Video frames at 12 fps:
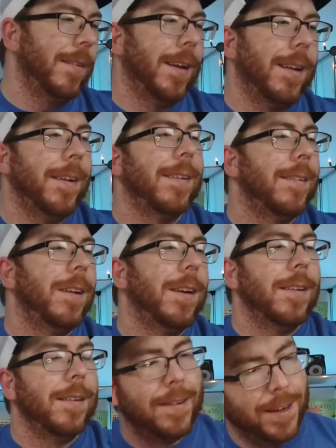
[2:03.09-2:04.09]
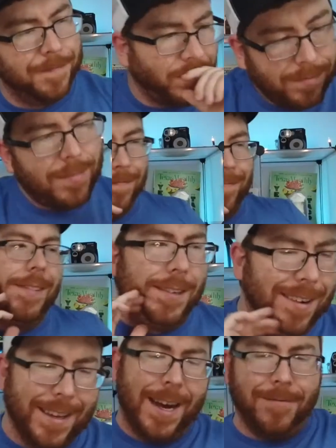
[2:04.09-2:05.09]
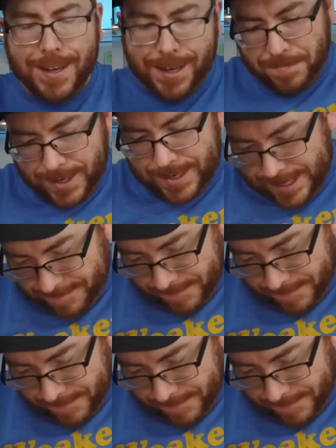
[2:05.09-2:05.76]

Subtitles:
So it's not something you can eat a lot of.